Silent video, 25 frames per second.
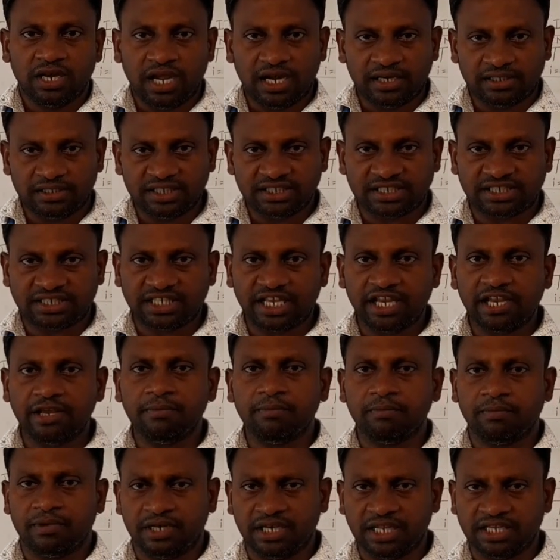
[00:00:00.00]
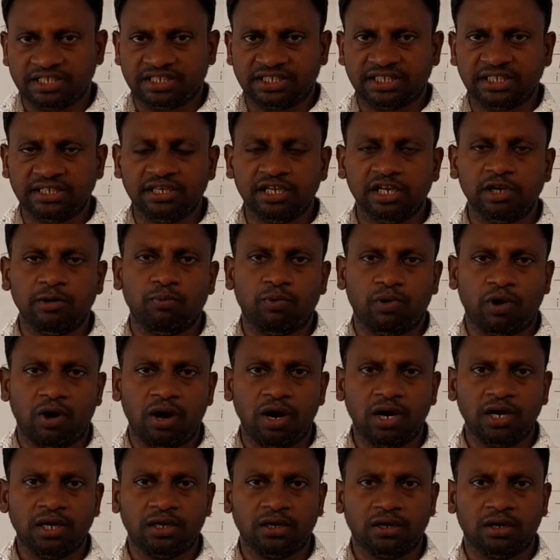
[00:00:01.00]
at the same in a single
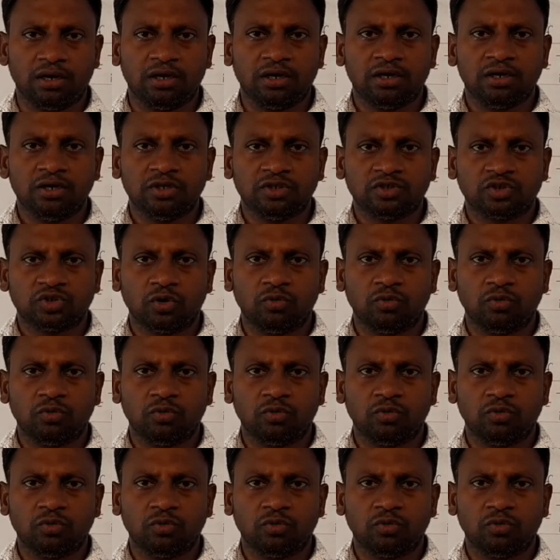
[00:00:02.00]
block,